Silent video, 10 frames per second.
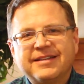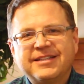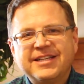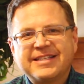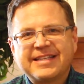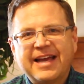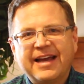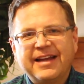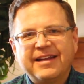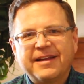she
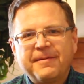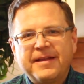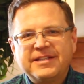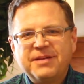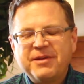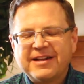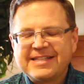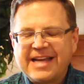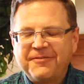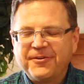said she'd been on
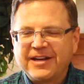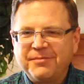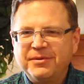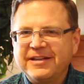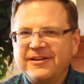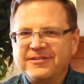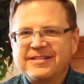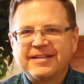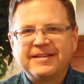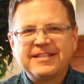staff for a couple of
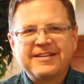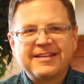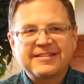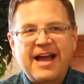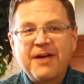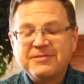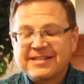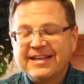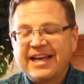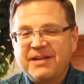years, and she says, I was
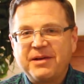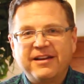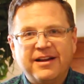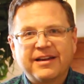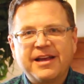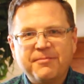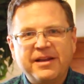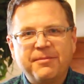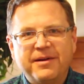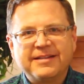thinking about not
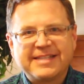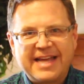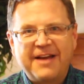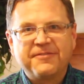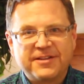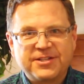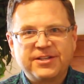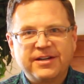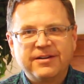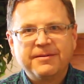coming up on staff this
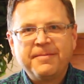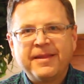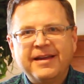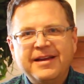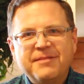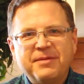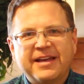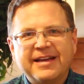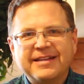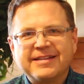year
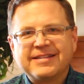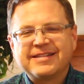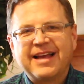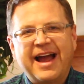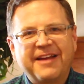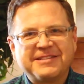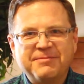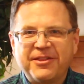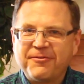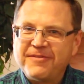because I had
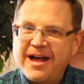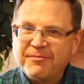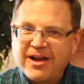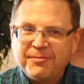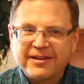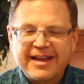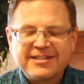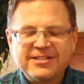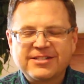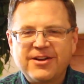some other family
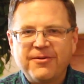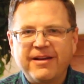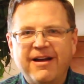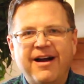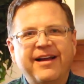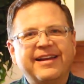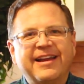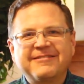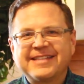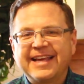obligations going on,
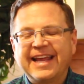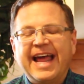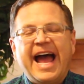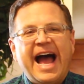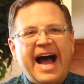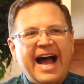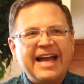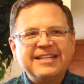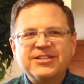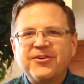and I was thinking,
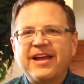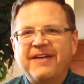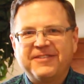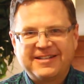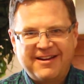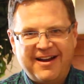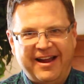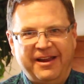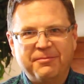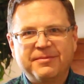I don't have the
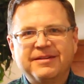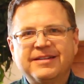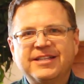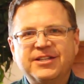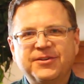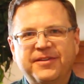time to do